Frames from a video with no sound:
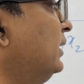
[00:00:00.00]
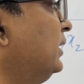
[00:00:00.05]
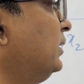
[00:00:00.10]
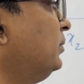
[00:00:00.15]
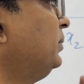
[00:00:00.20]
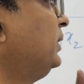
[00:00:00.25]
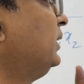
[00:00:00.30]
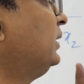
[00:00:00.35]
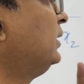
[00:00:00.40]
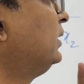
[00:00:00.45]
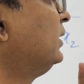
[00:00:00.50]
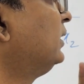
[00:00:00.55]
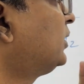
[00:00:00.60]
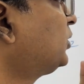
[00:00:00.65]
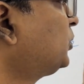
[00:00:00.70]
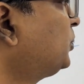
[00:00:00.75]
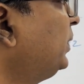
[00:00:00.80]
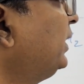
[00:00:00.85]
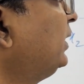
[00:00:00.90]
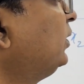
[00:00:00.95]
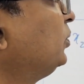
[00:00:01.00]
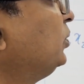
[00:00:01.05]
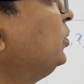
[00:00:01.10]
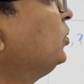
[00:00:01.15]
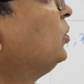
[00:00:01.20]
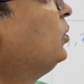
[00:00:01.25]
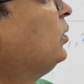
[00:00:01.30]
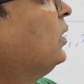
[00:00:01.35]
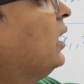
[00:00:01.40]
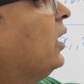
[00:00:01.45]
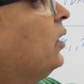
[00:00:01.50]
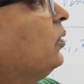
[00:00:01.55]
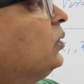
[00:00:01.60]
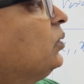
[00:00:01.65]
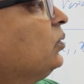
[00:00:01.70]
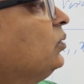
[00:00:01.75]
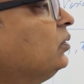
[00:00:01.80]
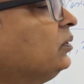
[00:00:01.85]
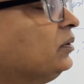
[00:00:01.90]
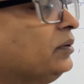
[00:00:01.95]
Let me explain to you how
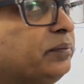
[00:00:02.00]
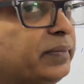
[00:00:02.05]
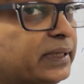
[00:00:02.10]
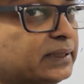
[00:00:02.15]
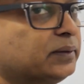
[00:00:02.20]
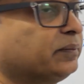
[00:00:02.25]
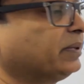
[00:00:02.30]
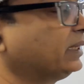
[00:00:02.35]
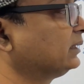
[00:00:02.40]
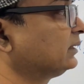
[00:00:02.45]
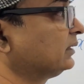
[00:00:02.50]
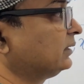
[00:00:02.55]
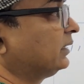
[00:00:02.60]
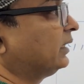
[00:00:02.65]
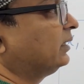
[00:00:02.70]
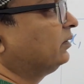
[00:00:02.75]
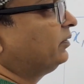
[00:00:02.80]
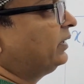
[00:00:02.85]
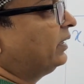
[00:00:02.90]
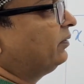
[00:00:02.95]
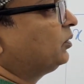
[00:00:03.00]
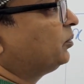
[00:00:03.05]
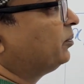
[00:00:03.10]
to maximize it, and we have to